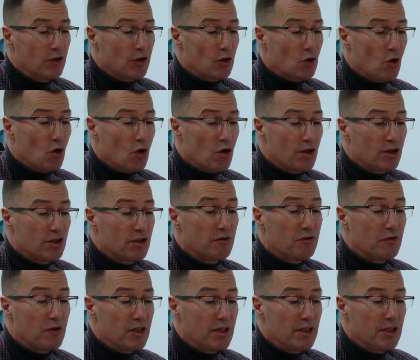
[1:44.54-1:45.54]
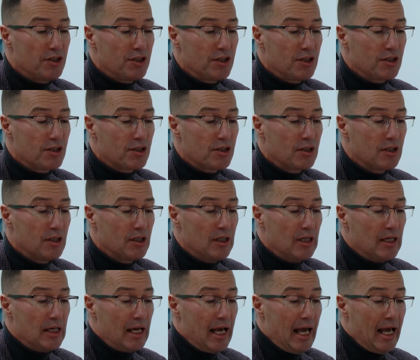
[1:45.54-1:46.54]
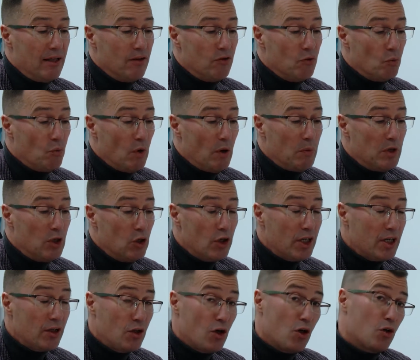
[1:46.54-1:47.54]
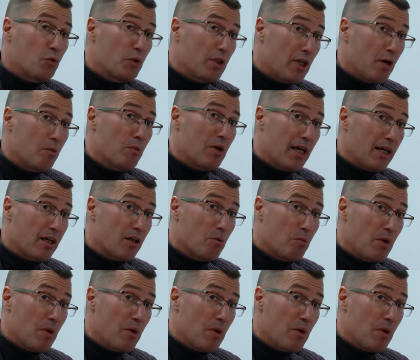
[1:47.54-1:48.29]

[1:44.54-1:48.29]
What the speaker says: the colors, the varnishes. And when we look at those with our molecular